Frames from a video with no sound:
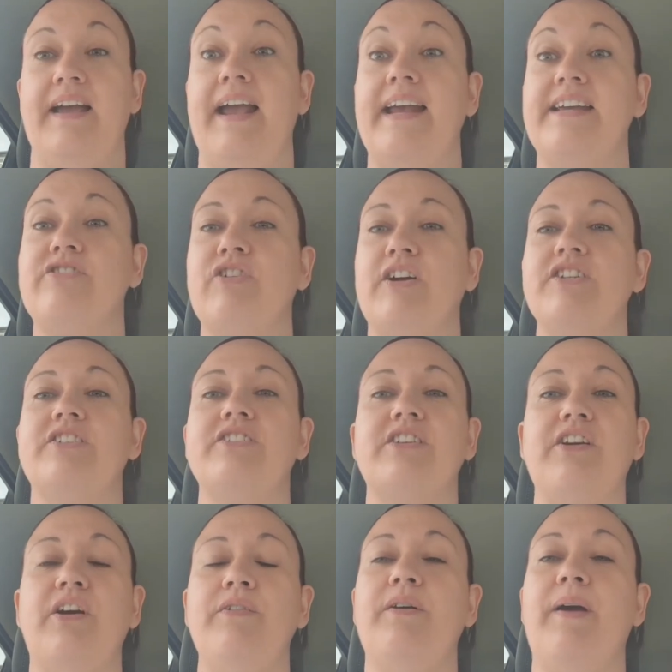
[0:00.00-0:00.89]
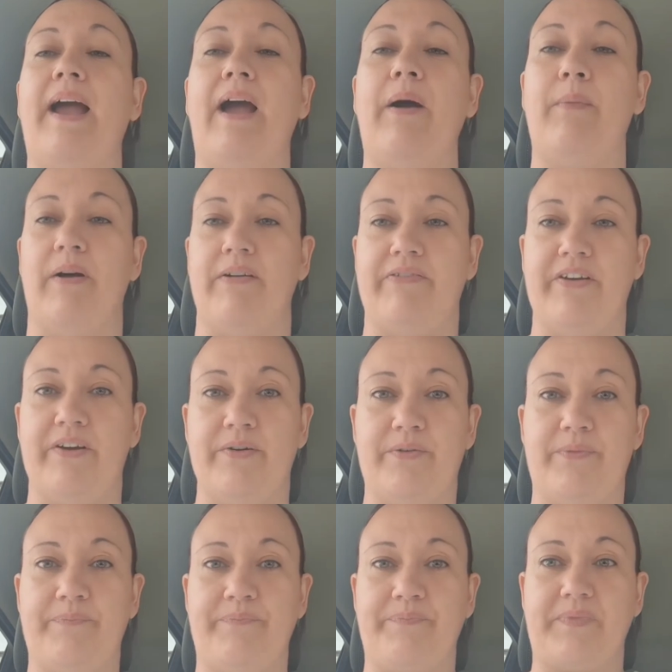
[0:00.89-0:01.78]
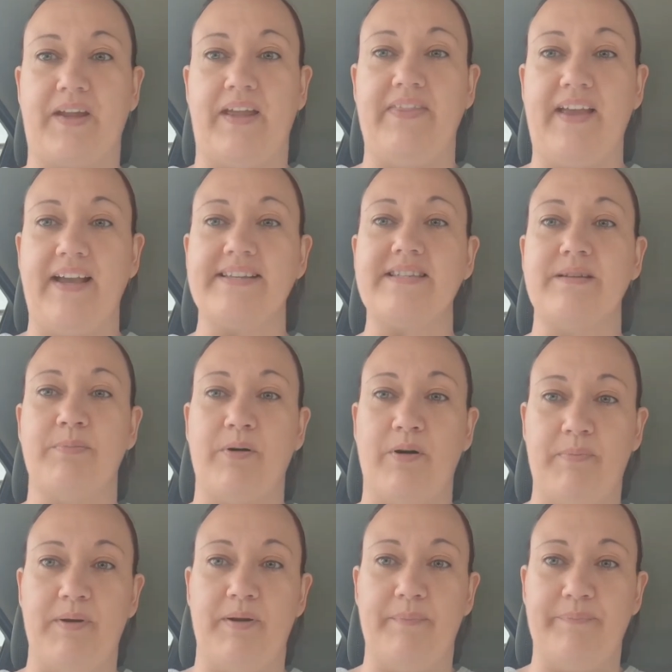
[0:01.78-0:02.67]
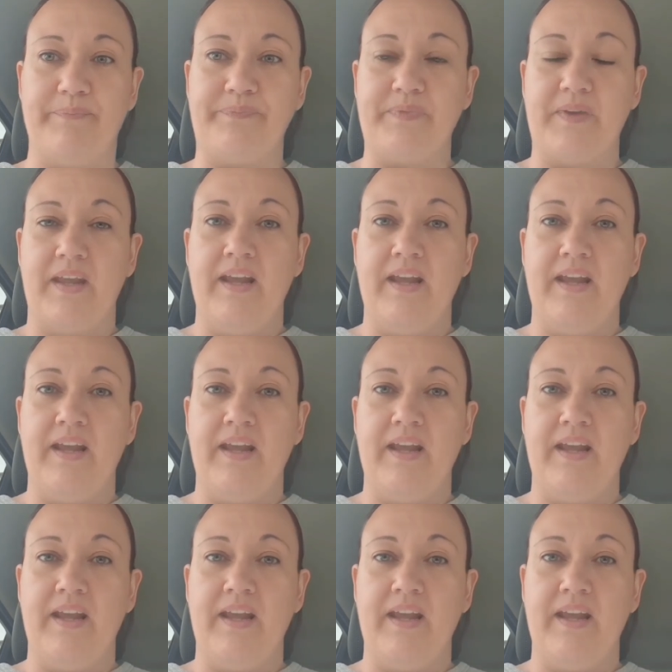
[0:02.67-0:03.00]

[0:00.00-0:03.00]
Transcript: It's strange because I don't know how I feel, and that's the problem.